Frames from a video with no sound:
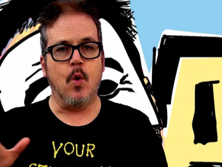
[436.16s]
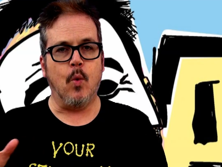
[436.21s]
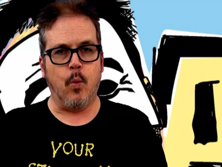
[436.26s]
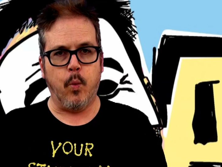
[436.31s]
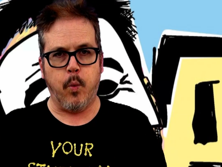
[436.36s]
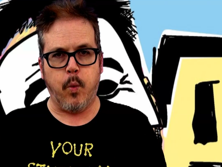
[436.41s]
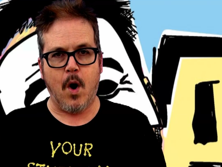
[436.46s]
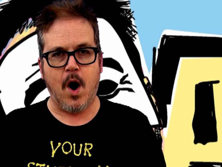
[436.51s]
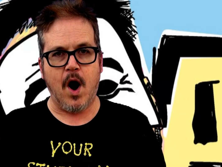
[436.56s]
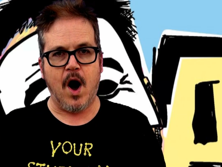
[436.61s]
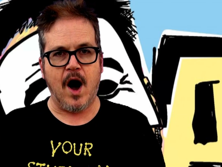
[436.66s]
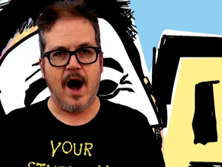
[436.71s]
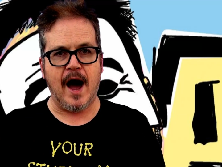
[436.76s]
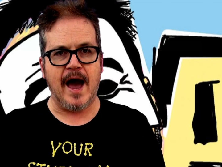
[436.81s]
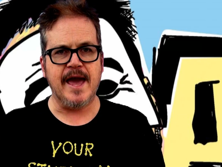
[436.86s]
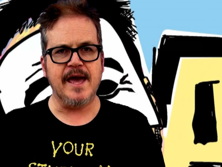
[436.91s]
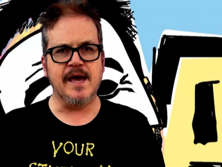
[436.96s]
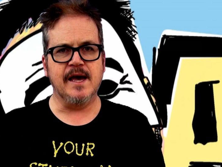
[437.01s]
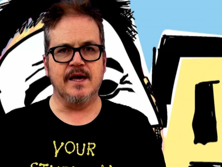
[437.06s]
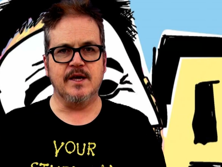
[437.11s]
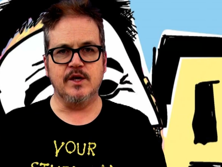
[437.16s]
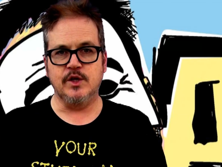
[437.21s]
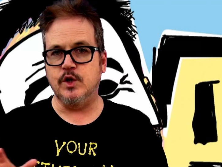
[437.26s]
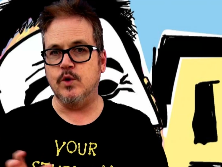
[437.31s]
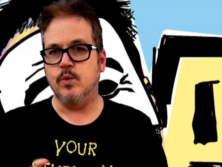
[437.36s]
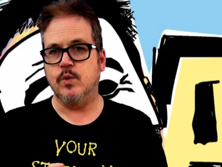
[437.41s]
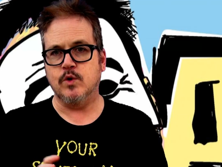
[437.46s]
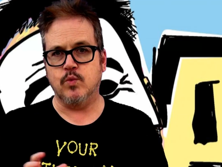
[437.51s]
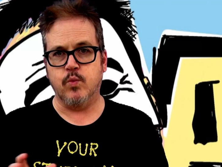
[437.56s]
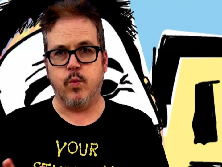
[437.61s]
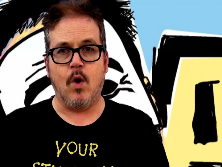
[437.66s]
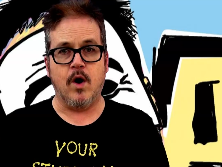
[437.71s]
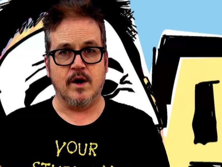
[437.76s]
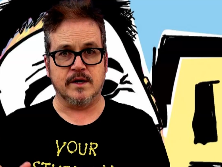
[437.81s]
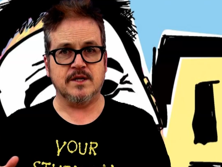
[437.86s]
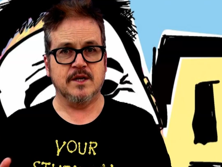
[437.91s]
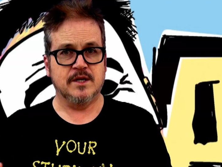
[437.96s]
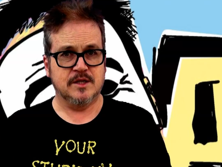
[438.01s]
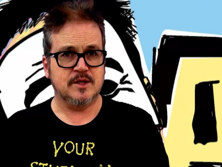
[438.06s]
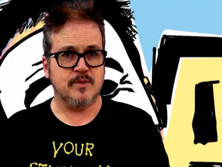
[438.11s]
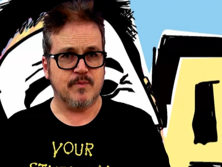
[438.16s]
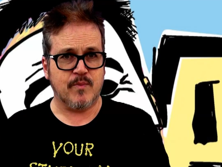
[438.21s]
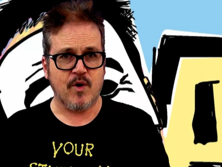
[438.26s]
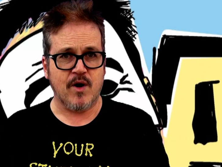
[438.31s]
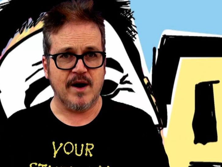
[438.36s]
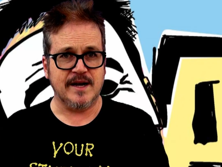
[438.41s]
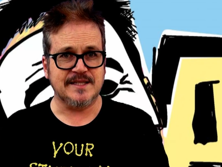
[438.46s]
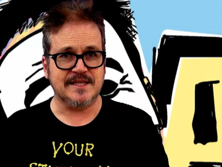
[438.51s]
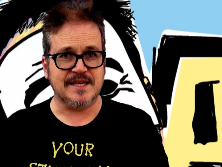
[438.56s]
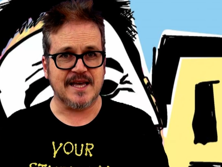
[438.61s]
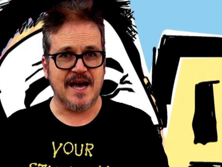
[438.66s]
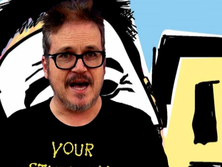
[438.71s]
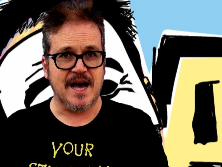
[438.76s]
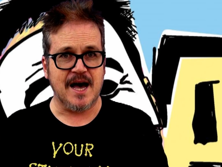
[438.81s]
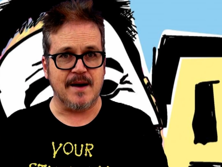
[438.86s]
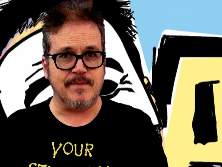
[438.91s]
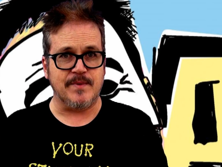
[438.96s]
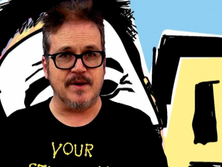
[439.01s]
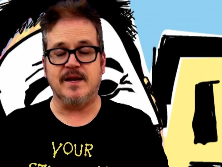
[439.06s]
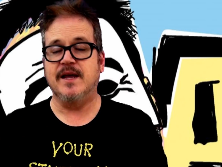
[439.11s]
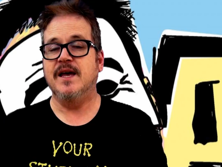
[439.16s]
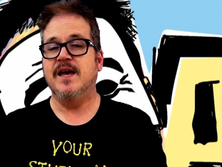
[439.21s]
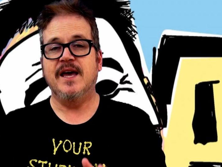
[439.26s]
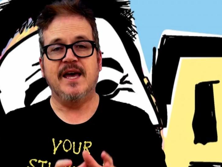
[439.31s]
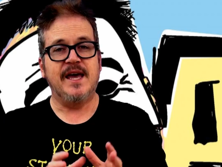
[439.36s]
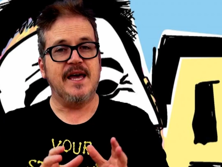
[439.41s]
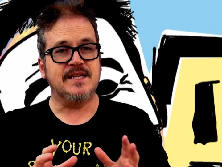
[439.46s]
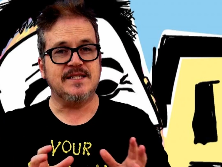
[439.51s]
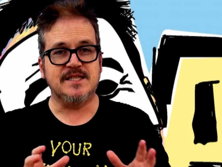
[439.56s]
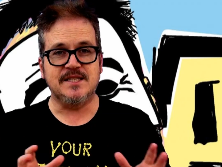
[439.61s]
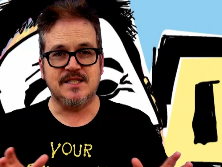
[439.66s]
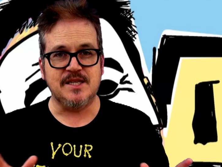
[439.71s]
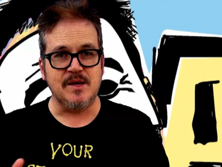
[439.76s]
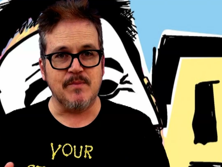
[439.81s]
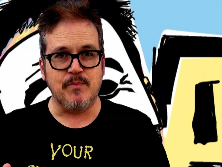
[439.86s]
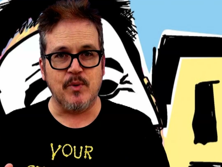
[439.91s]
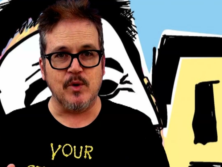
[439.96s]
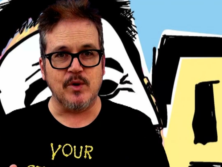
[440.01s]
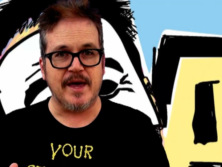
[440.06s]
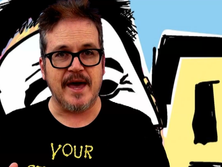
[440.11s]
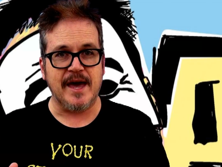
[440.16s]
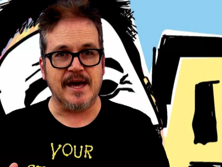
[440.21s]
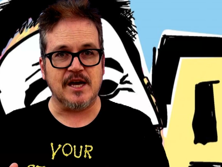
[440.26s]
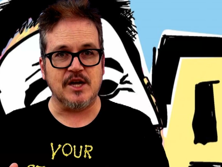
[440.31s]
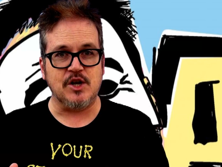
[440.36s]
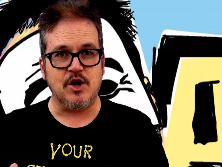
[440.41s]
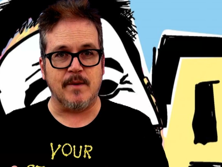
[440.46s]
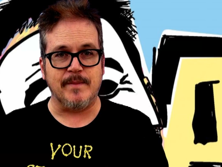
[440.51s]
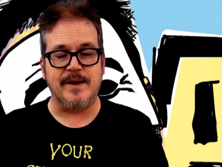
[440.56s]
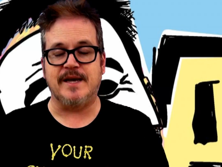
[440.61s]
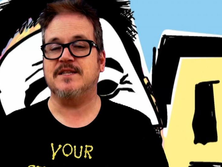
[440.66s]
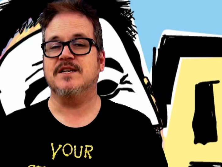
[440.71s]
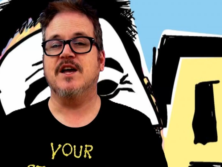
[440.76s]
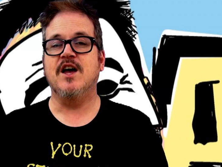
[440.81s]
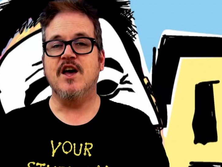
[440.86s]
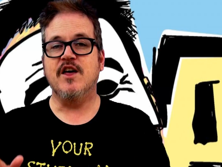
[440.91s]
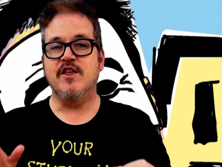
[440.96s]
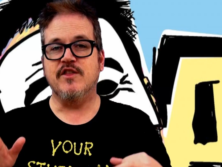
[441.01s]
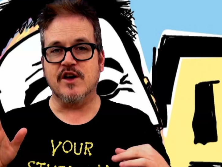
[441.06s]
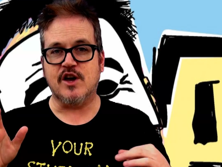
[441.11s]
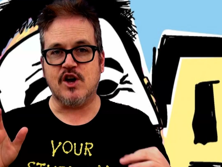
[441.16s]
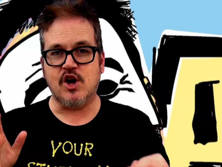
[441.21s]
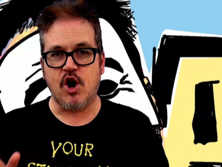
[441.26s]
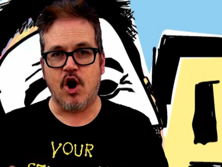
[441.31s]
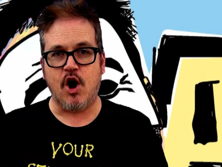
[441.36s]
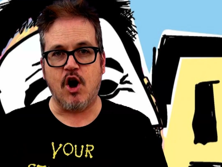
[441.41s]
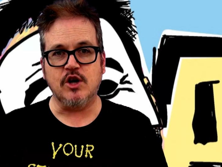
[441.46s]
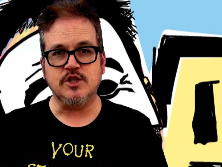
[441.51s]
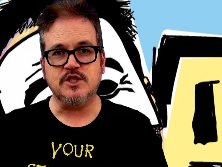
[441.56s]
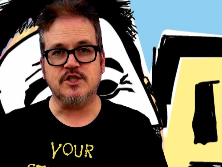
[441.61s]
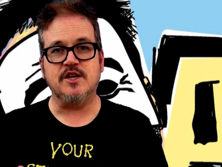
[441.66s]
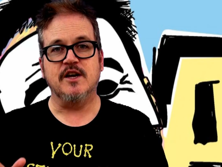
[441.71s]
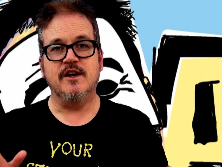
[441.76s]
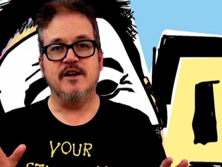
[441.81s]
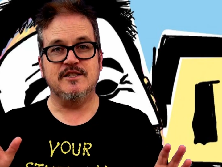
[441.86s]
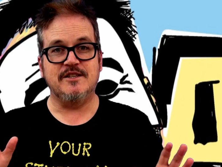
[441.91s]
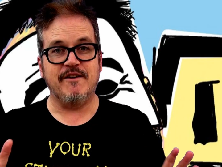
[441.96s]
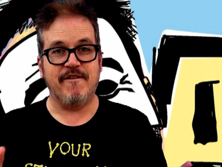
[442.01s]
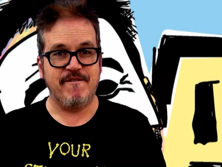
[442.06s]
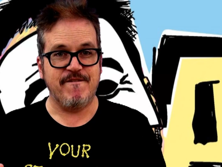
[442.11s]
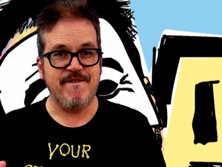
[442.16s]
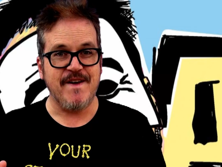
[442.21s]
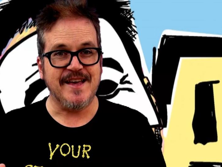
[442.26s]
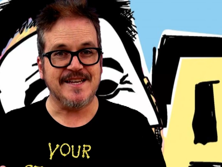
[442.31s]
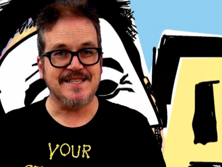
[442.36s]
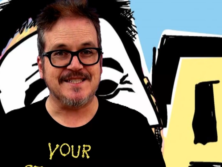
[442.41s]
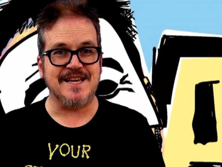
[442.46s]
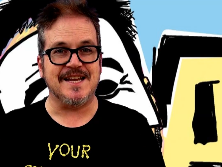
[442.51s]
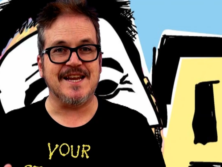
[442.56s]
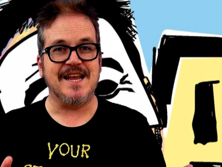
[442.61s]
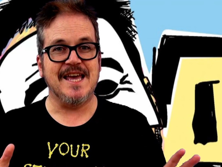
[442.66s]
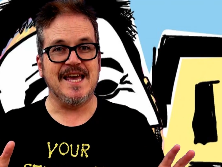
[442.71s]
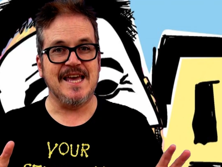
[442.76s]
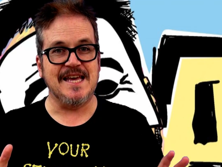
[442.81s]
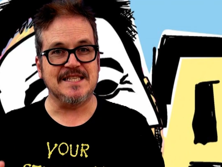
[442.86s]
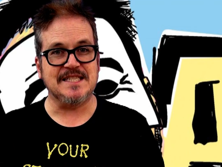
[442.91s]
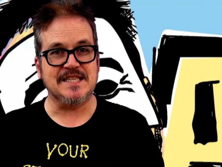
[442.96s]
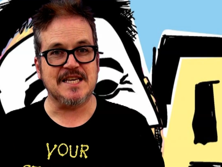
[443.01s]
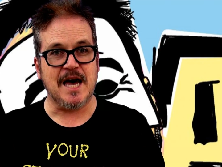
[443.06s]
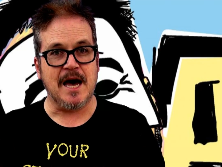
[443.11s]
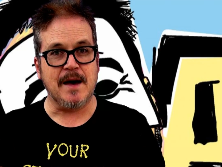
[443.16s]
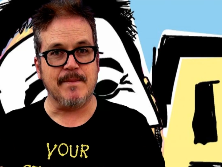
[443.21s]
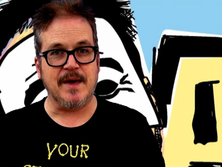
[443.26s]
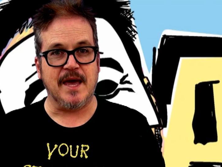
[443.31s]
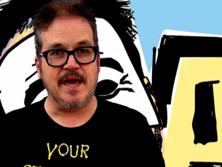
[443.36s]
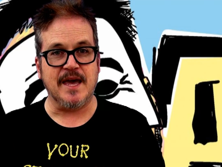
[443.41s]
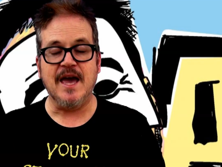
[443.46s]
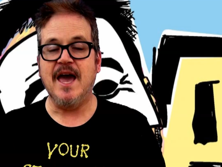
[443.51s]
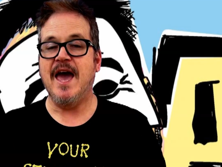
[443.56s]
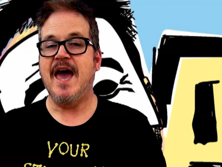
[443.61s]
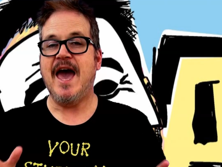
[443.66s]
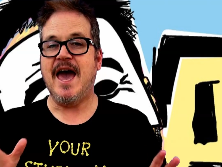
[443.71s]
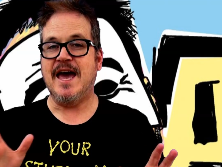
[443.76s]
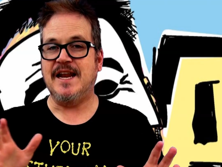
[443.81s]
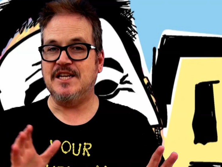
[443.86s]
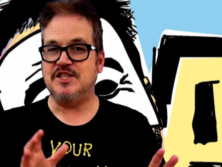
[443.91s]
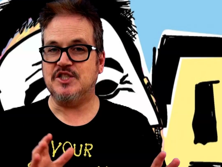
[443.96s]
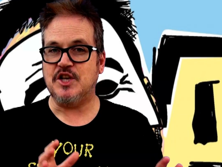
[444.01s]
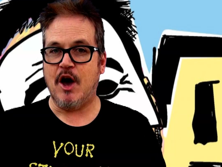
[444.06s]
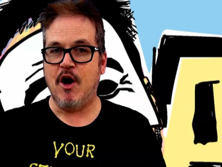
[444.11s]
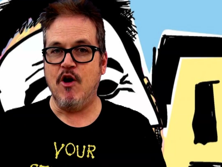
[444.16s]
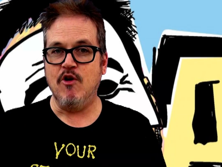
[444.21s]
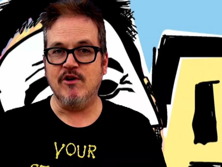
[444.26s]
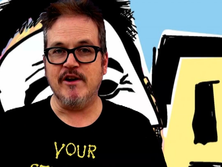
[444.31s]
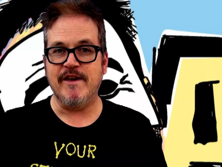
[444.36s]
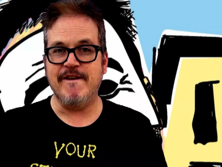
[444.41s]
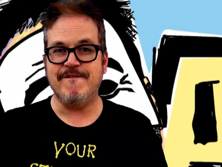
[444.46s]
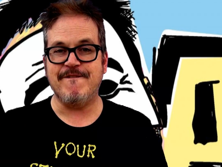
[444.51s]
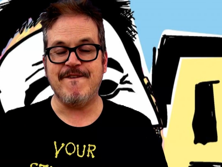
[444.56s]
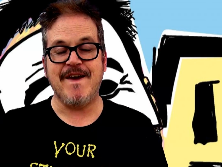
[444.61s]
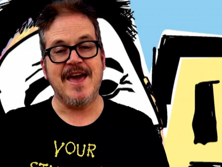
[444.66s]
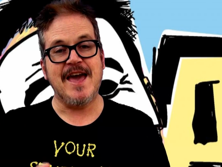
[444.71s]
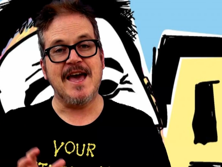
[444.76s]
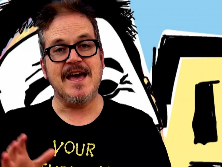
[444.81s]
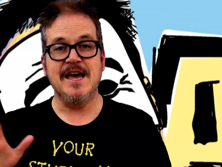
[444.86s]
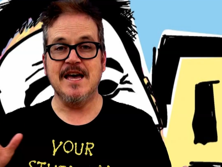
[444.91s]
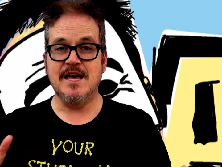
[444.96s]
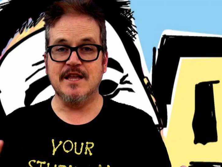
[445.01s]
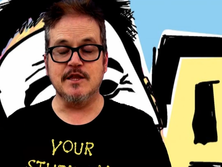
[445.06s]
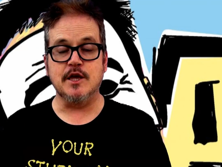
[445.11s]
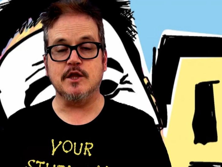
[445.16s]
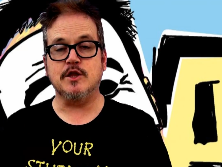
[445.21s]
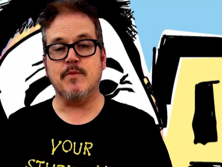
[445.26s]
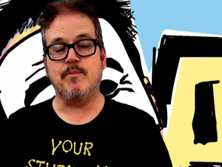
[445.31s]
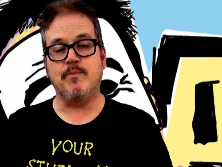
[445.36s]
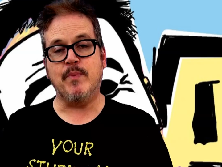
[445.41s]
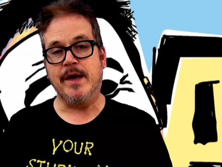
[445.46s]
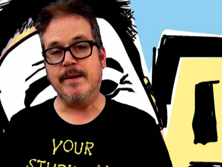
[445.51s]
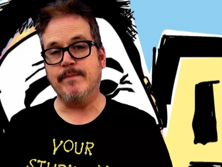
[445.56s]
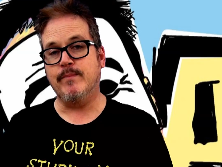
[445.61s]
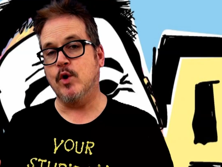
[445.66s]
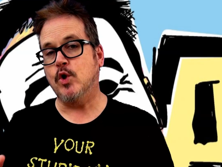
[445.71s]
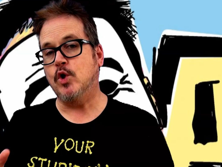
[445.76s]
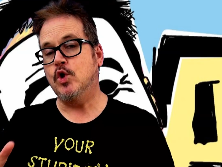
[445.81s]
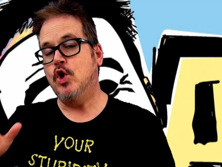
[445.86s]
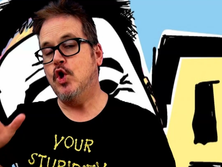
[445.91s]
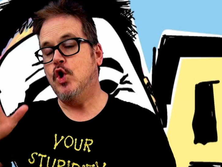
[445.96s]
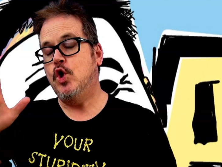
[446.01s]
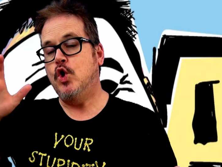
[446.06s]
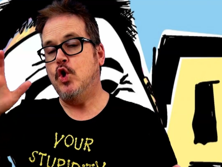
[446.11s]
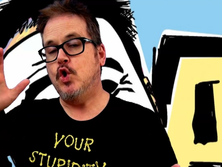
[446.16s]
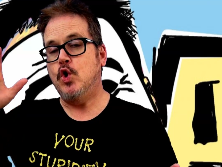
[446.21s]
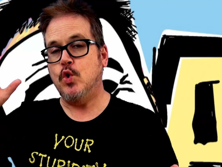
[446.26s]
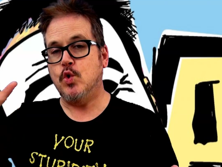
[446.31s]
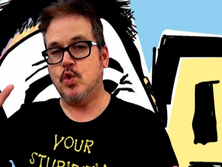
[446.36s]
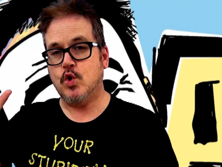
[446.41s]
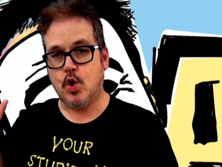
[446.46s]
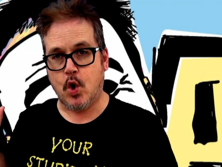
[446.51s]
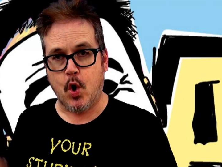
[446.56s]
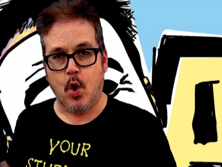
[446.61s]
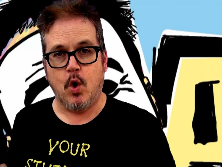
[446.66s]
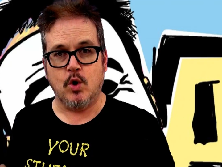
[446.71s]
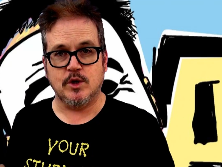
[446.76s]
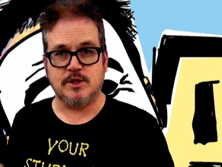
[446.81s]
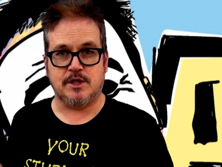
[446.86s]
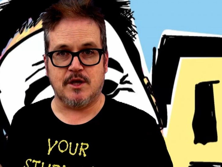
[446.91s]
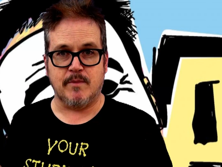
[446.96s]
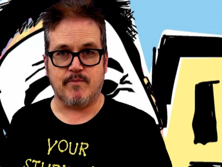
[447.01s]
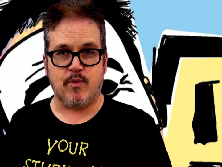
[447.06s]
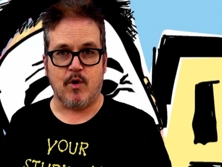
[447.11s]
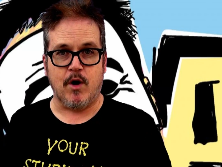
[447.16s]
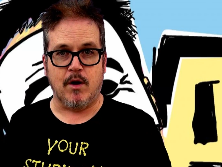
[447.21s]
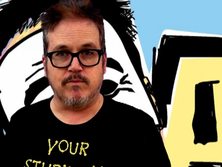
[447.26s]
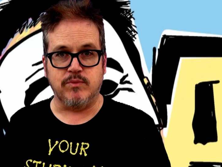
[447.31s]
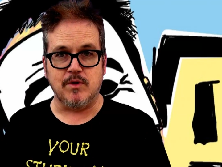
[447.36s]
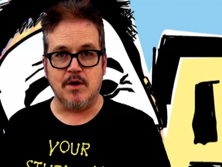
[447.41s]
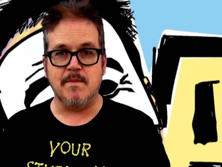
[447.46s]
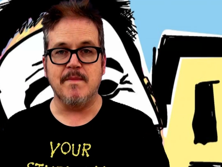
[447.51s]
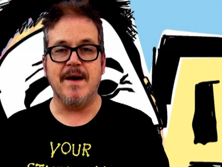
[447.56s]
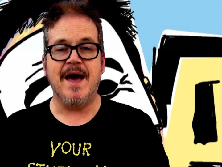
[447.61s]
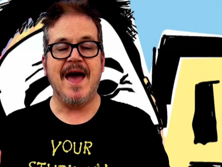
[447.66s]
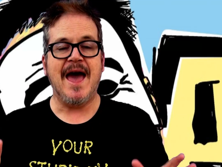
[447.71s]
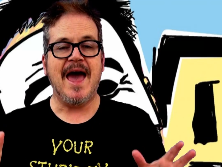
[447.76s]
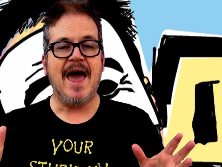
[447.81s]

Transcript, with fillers: why you would want to price carbon. It's simple economics. The cost to fix it is coming, and it's only fair that the people who cause the problem